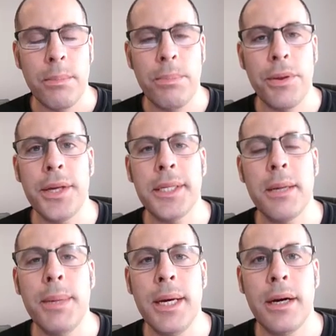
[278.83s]
But this
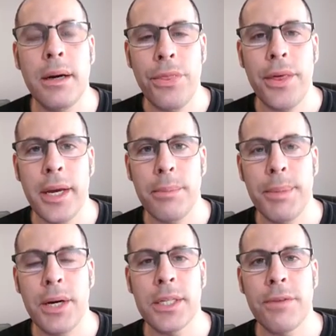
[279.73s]
can be a good thing,
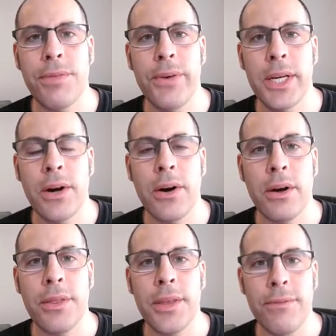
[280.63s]
because if the return
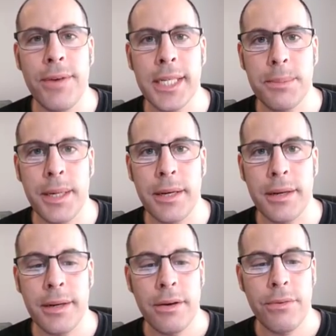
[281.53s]
on the investment
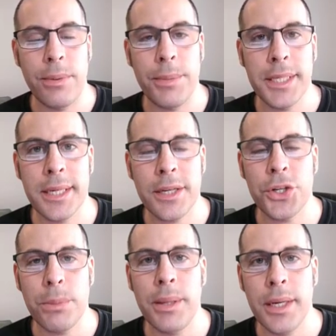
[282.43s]
from the
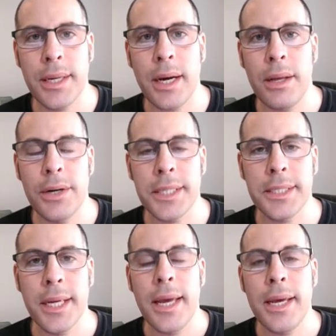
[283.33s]
$600 million
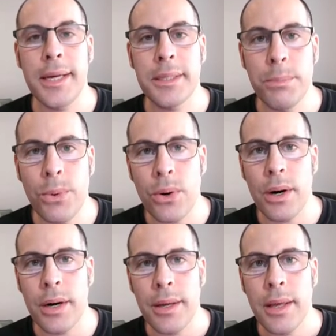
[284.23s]
is
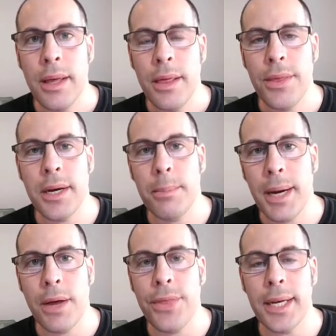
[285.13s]
more than the
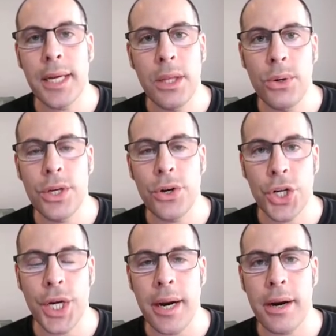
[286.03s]
amount they diluted your
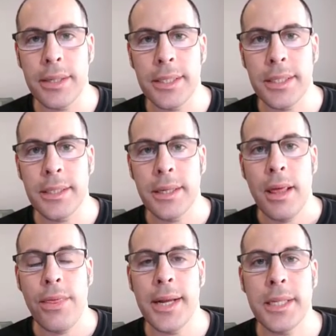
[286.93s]
shares,
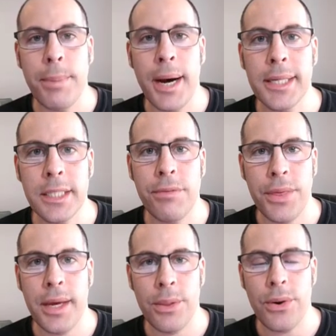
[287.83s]
then it's a positive
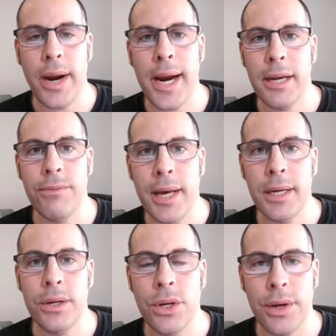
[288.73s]
thing. They're adding
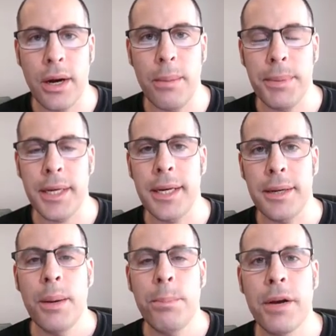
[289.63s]
value to the company.
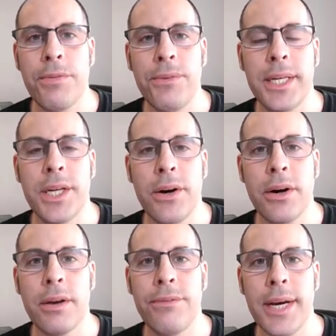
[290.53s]
But if the return
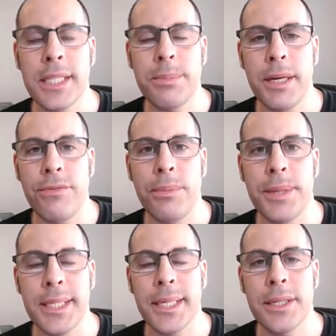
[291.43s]
on investment from the
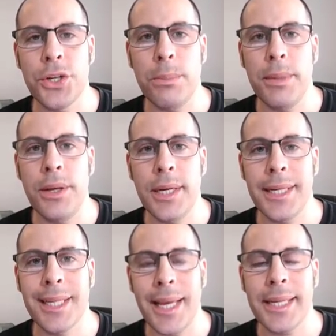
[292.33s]
$600 million
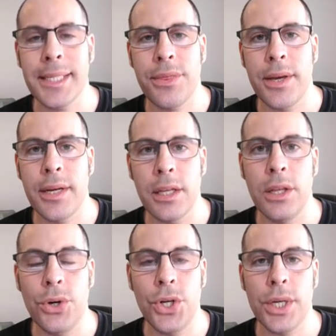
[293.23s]
is less than the
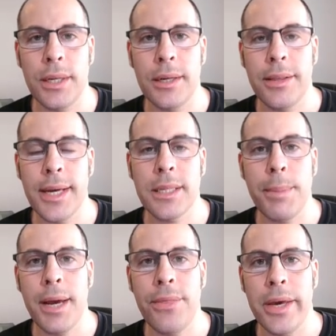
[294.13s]
dilution, that's a
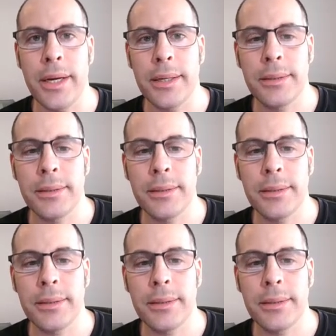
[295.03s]
bad thing.